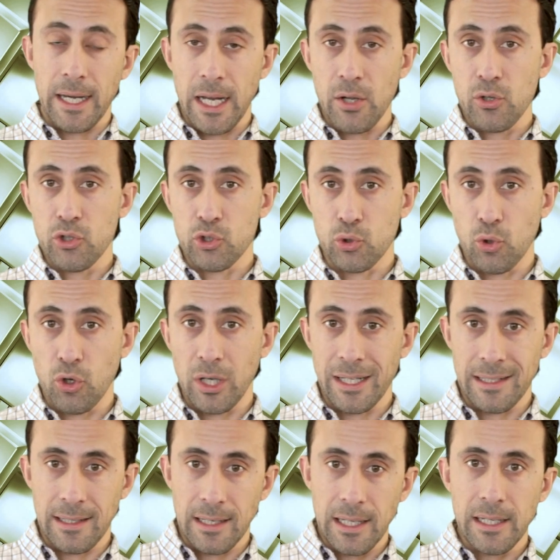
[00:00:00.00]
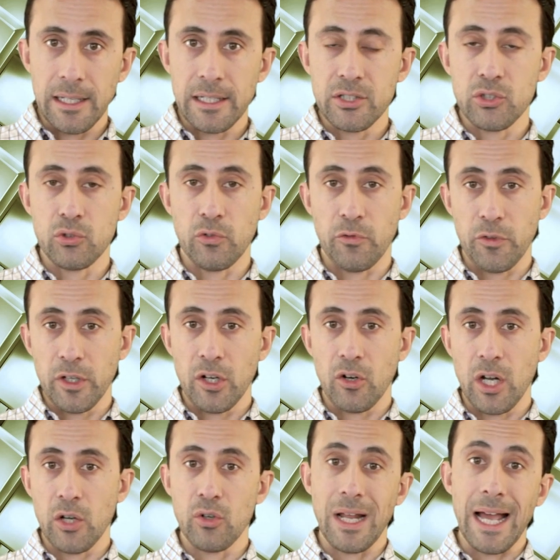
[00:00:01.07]
now use Google Analytics to figure
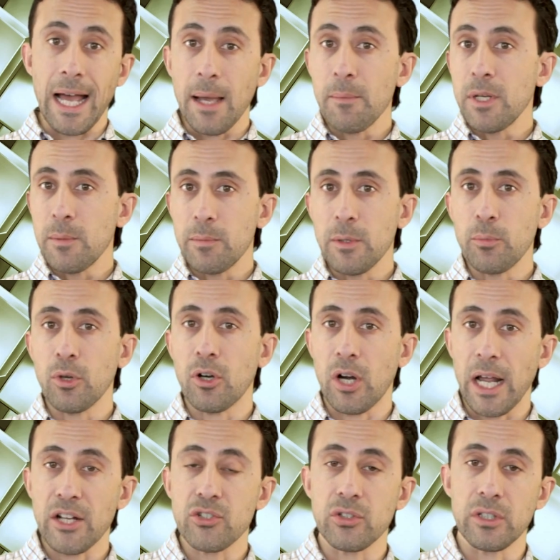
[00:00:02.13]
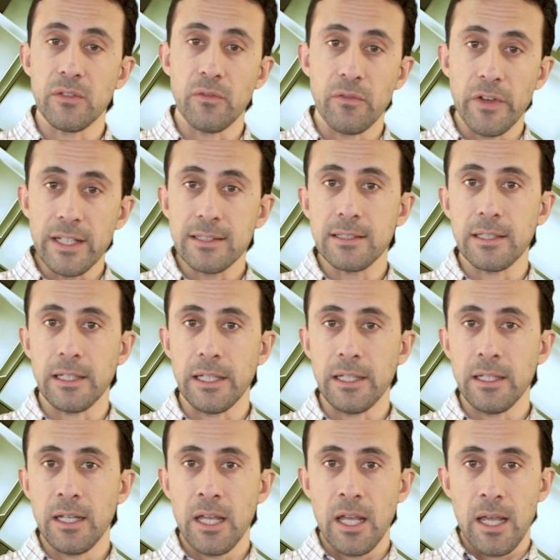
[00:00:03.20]
out how many people are actually
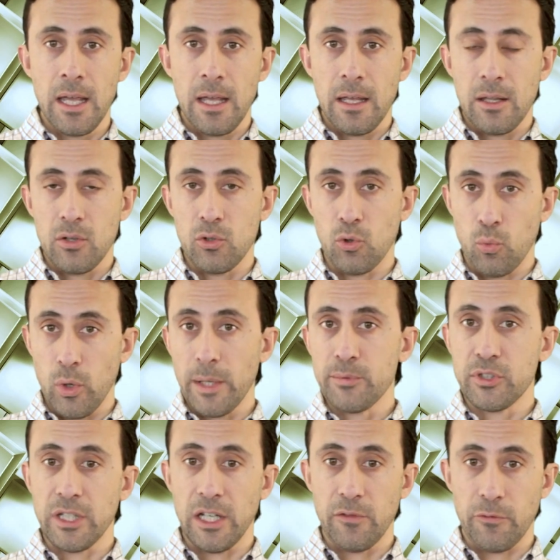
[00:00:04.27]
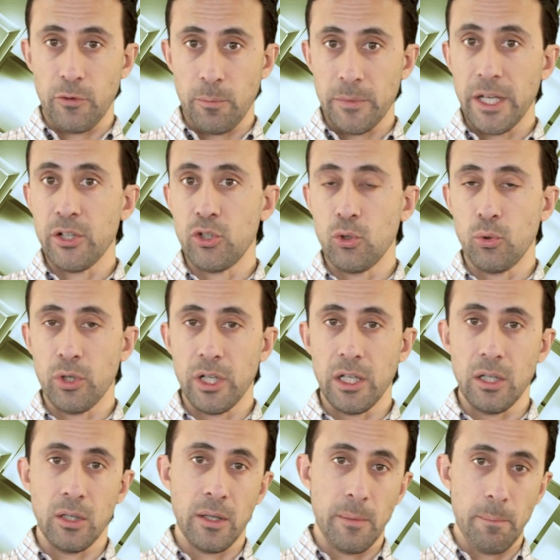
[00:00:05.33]
visiting your website from that
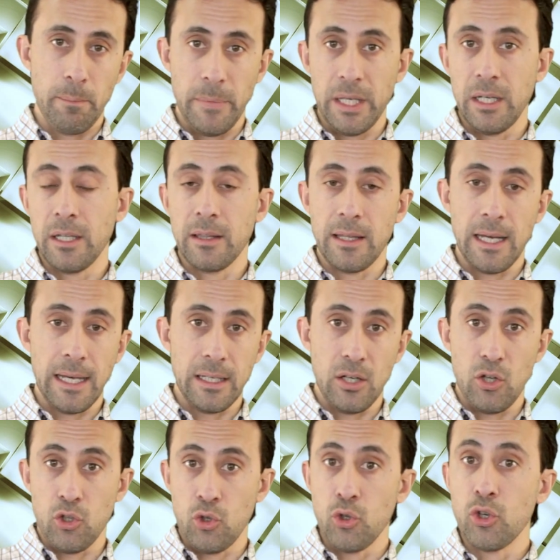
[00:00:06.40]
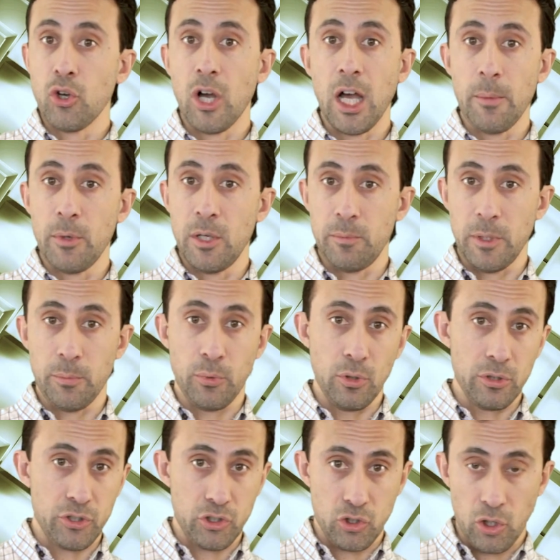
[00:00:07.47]
URL, meaning that you know how many
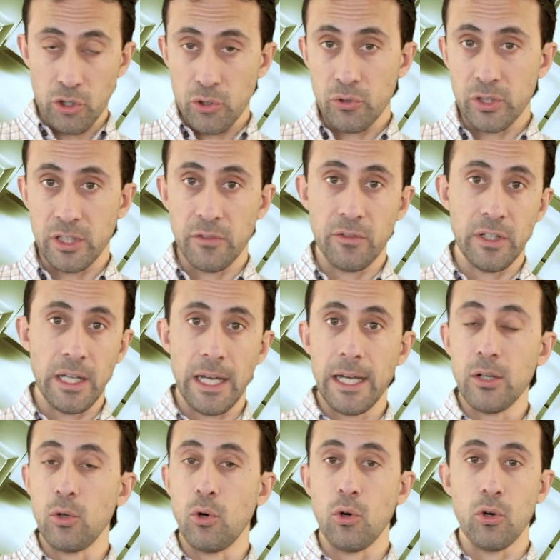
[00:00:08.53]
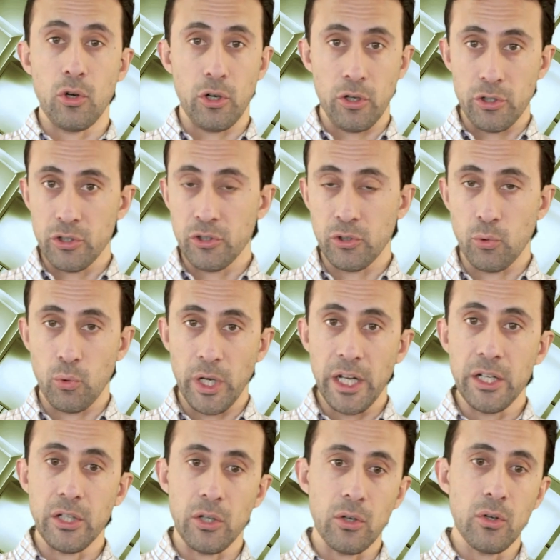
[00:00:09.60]
people saw your TV ad or heard you on the
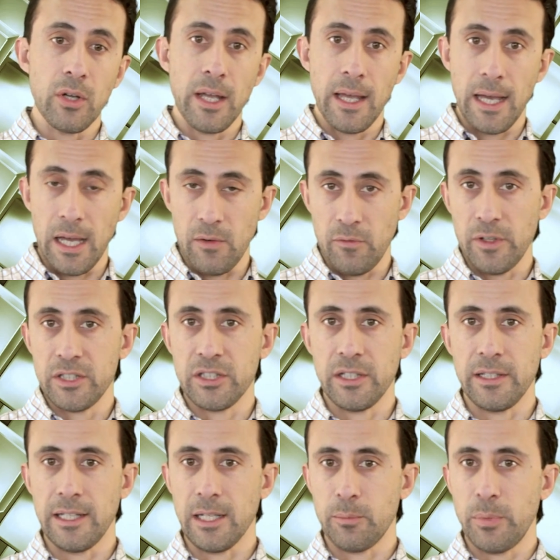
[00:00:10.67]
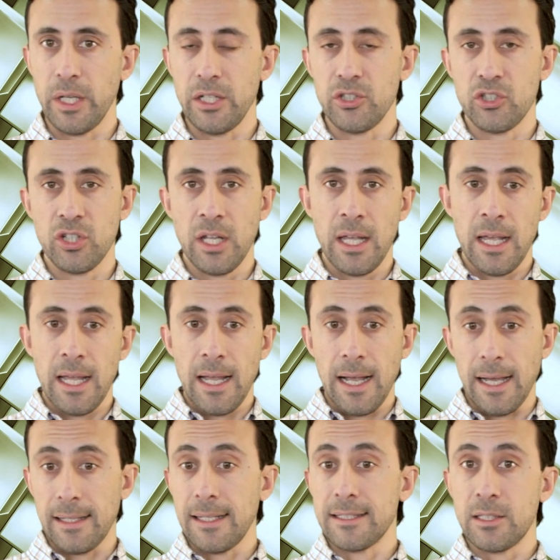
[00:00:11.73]
radio and visited that page.
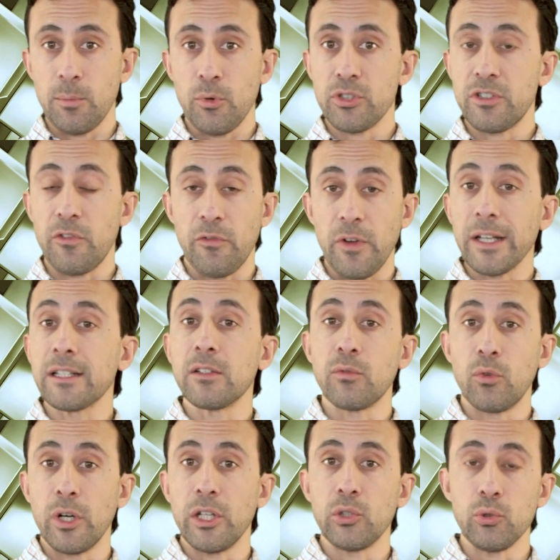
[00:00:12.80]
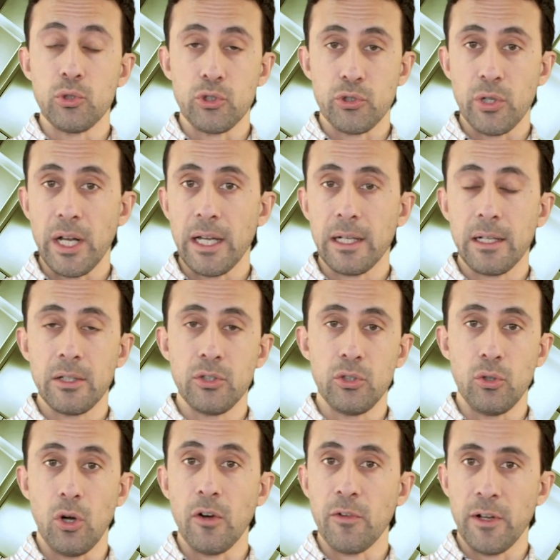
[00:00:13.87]
And that's the most effective way to track
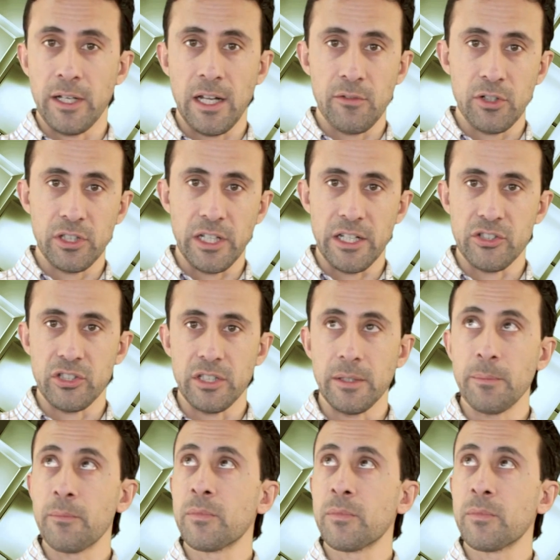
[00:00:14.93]
your offline advertising.